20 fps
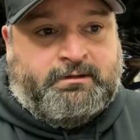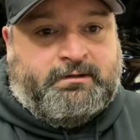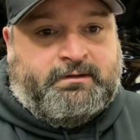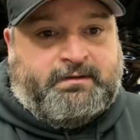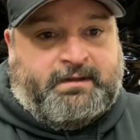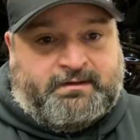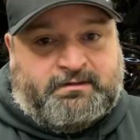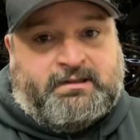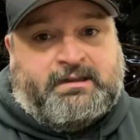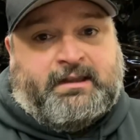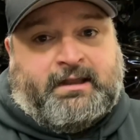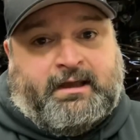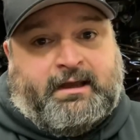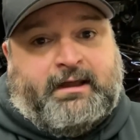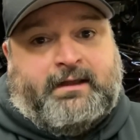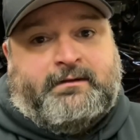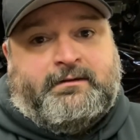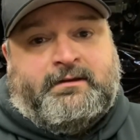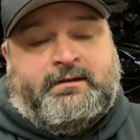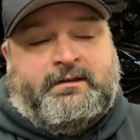That's a lot.
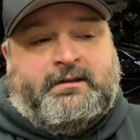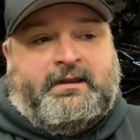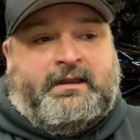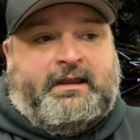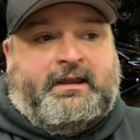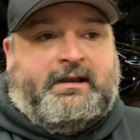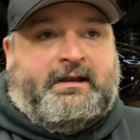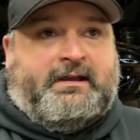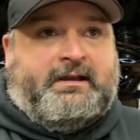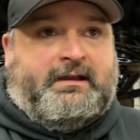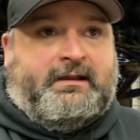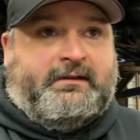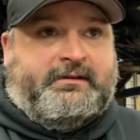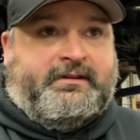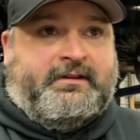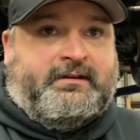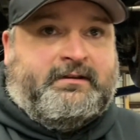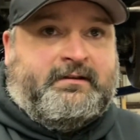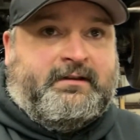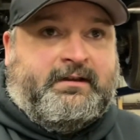And I
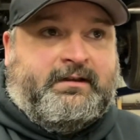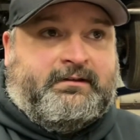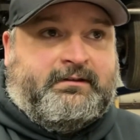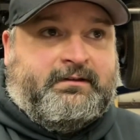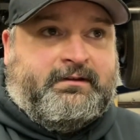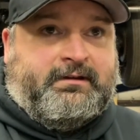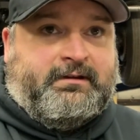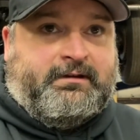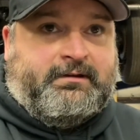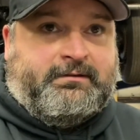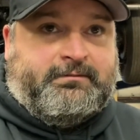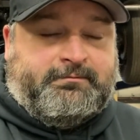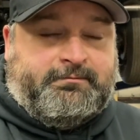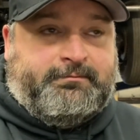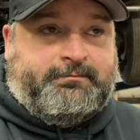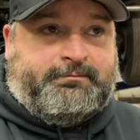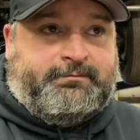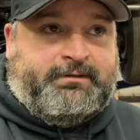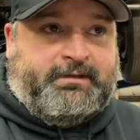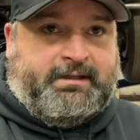think that
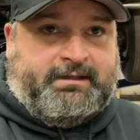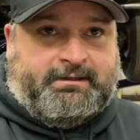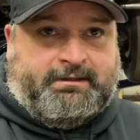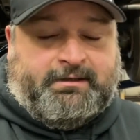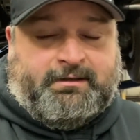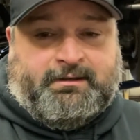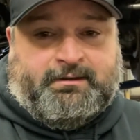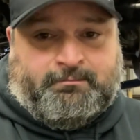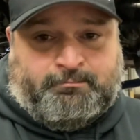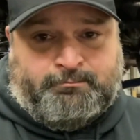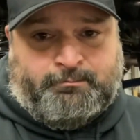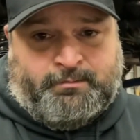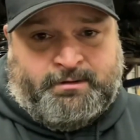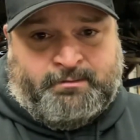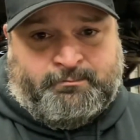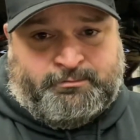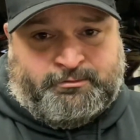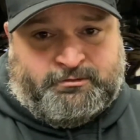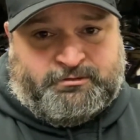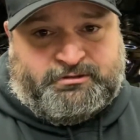that little
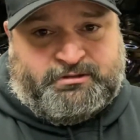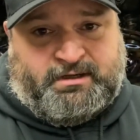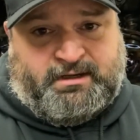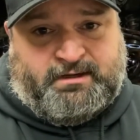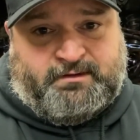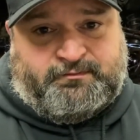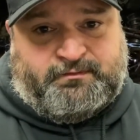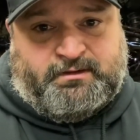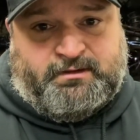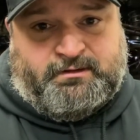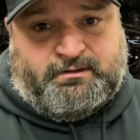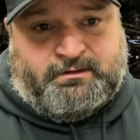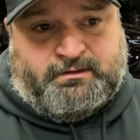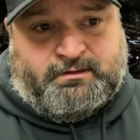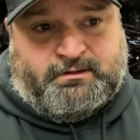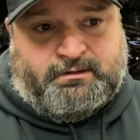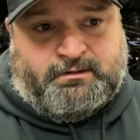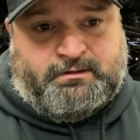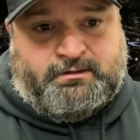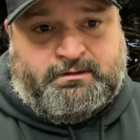input shaft
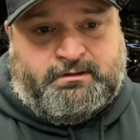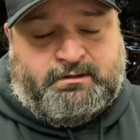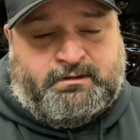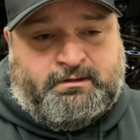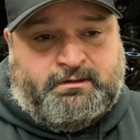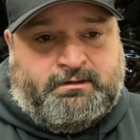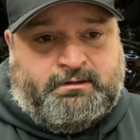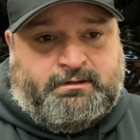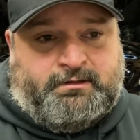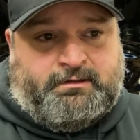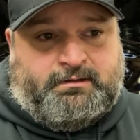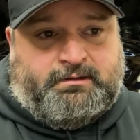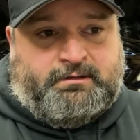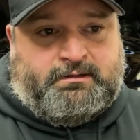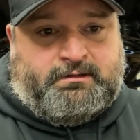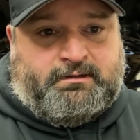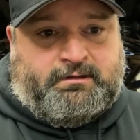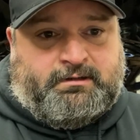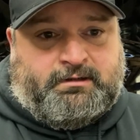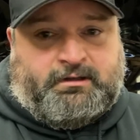and
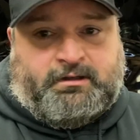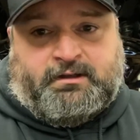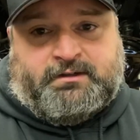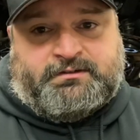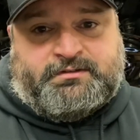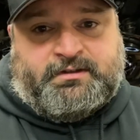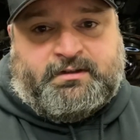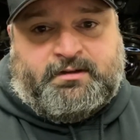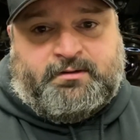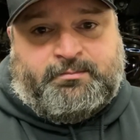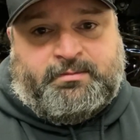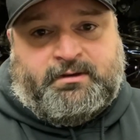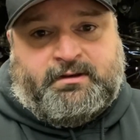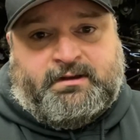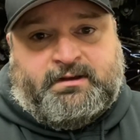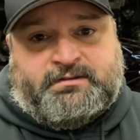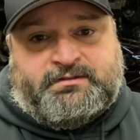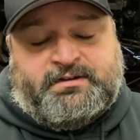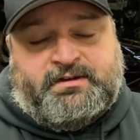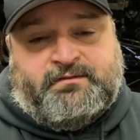clutch setup in
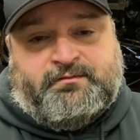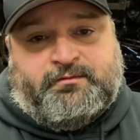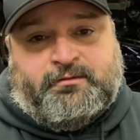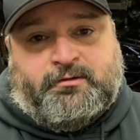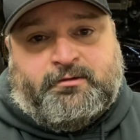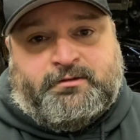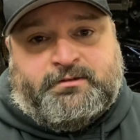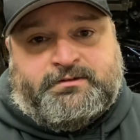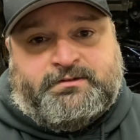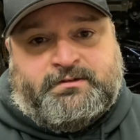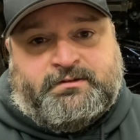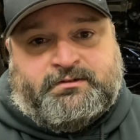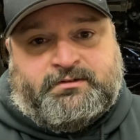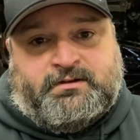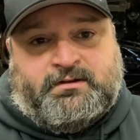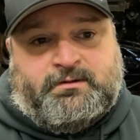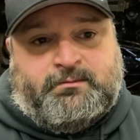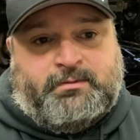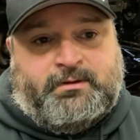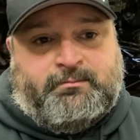that C4 is just
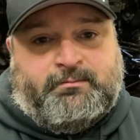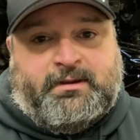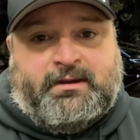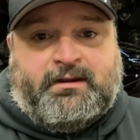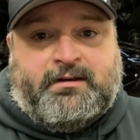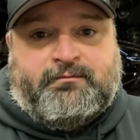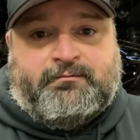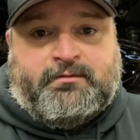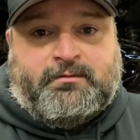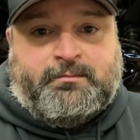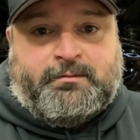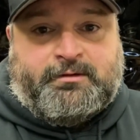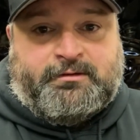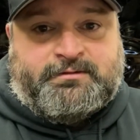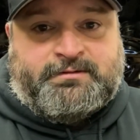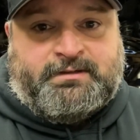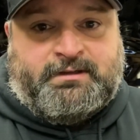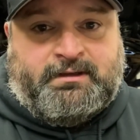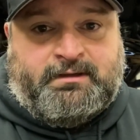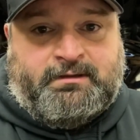going to be begging for
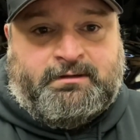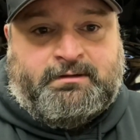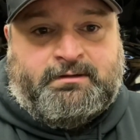mercy.